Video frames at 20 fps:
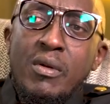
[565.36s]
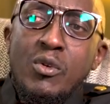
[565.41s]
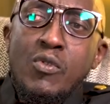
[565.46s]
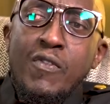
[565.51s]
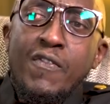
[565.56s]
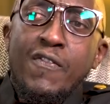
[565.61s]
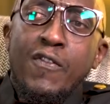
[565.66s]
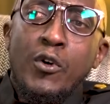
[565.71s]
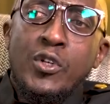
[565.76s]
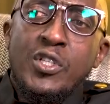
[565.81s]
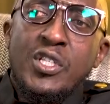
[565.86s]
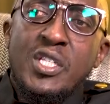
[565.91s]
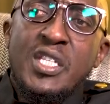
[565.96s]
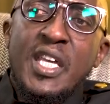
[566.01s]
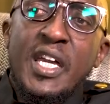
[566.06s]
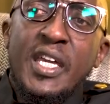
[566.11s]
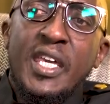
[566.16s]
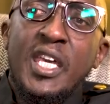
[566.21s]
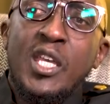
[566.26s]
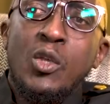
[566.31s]
force
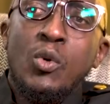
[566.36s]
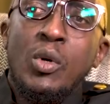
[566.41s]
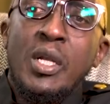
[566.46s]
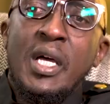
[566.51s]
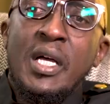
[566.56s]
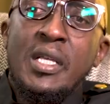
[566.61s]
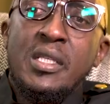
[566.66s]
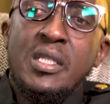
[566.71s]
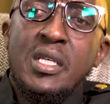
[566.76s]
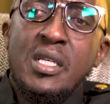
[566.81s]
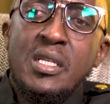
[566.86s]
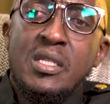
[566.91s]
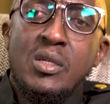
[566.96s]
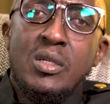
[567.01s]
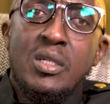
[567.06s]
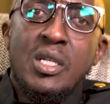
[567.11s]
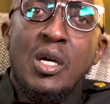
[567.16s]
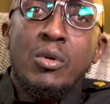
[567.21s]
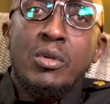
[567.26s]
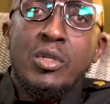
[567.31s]
Nyakinyo dancers
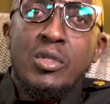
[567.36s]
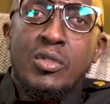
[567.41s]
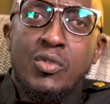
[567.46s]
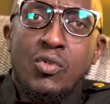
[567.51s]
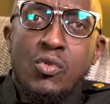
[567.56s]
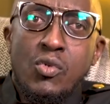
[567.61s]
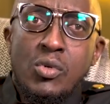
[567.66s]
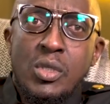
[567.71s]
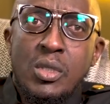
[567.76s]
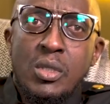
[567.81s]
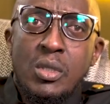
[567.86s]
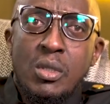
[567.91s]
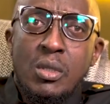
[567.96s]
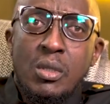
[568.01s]
down his throat.